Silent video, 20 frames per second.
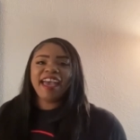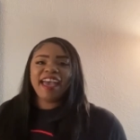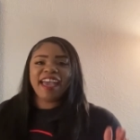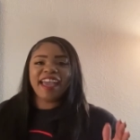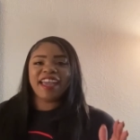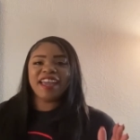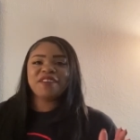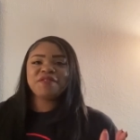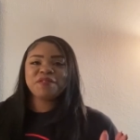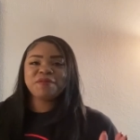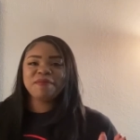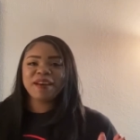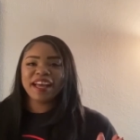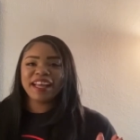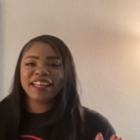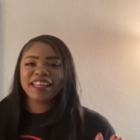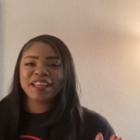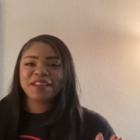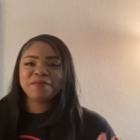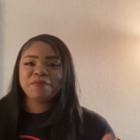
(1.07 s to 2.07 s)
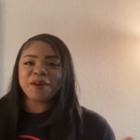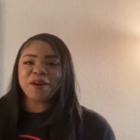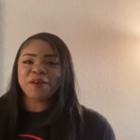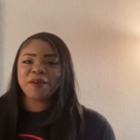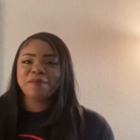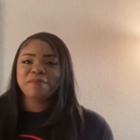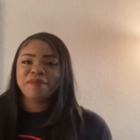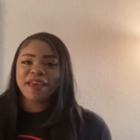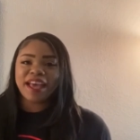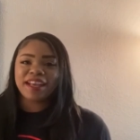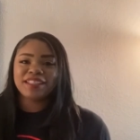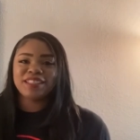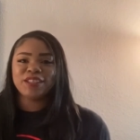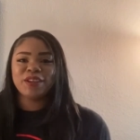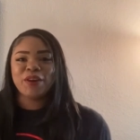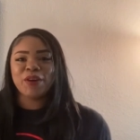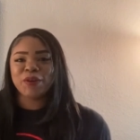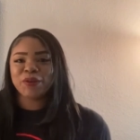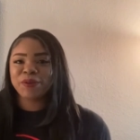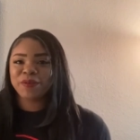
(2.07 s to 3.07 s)
Hey everybody, welcome back to
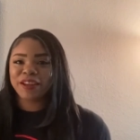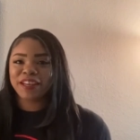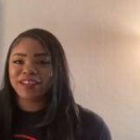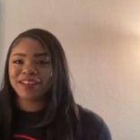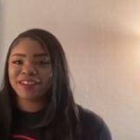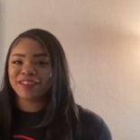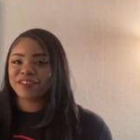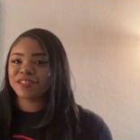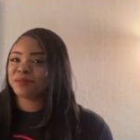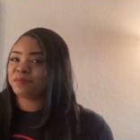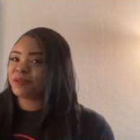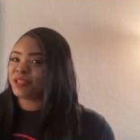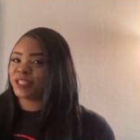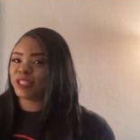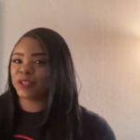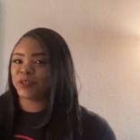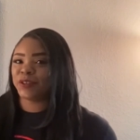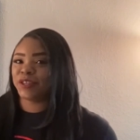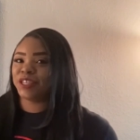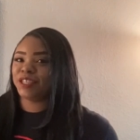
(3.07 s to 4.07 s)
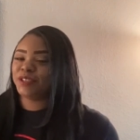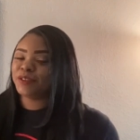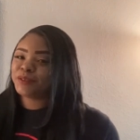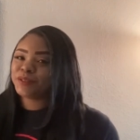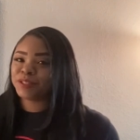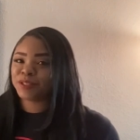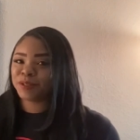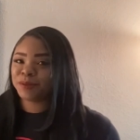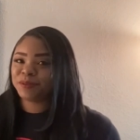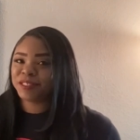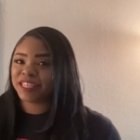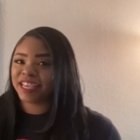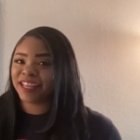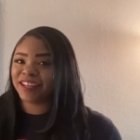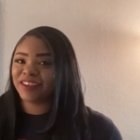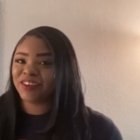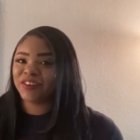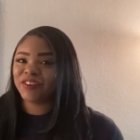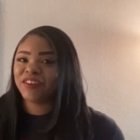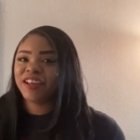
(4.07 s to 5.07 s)
Coder and Nurse Mentor YouTube
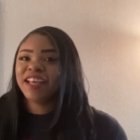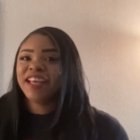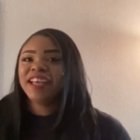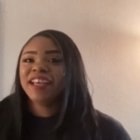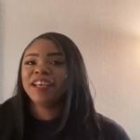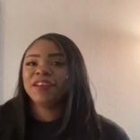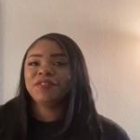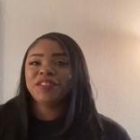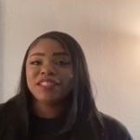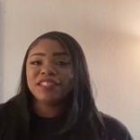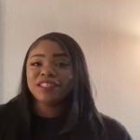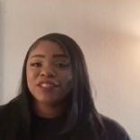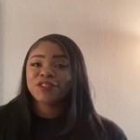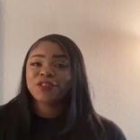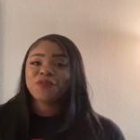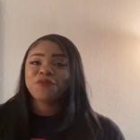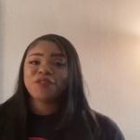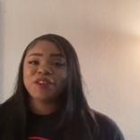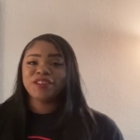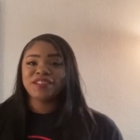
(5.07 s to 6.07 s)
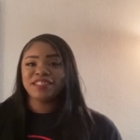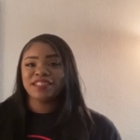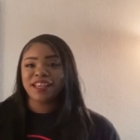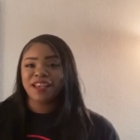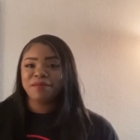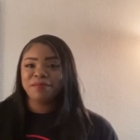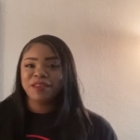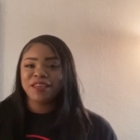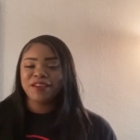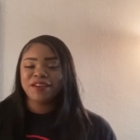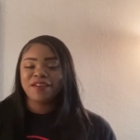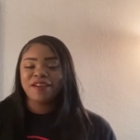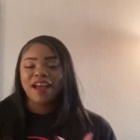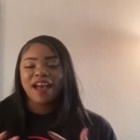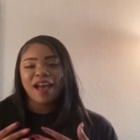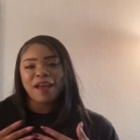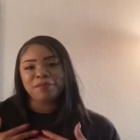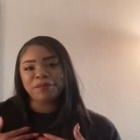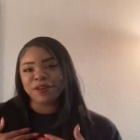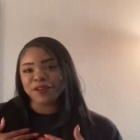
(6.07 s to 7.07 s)
channel. If this is your first time here,
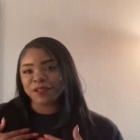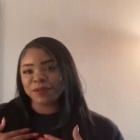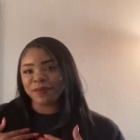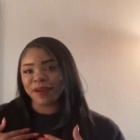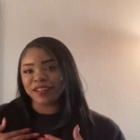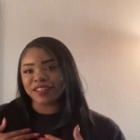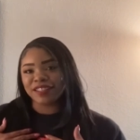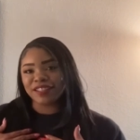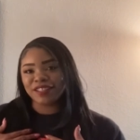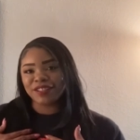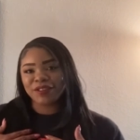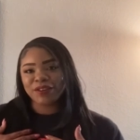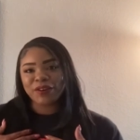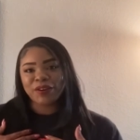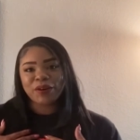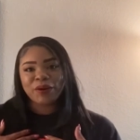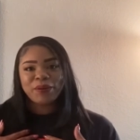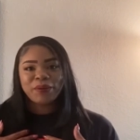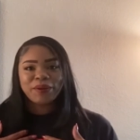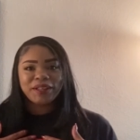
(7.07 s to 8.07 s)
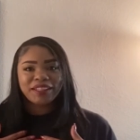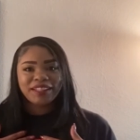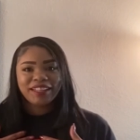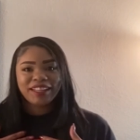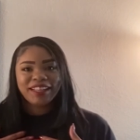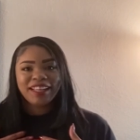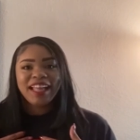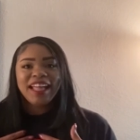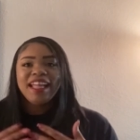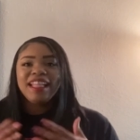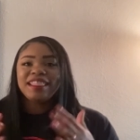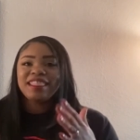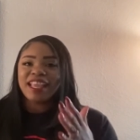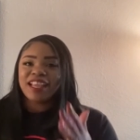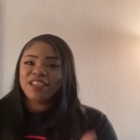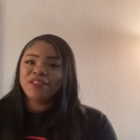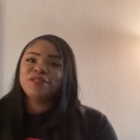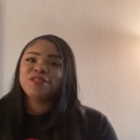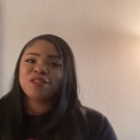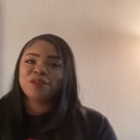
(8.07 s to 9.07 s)
I'm nurse practitioner Aquila.
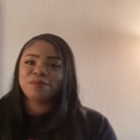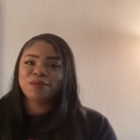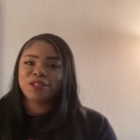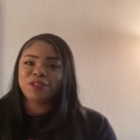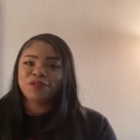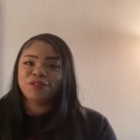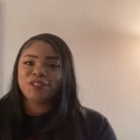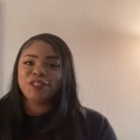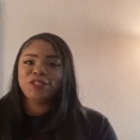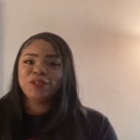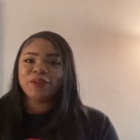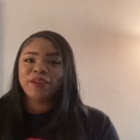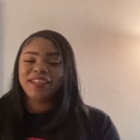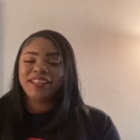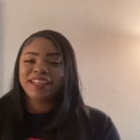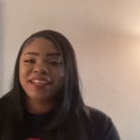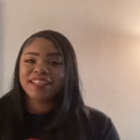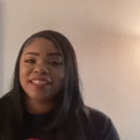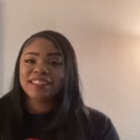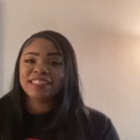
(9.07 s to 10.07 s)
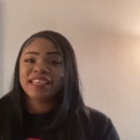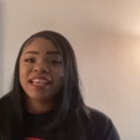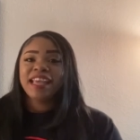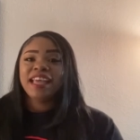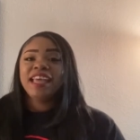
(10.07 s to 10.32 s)
Thank you so much for joining us.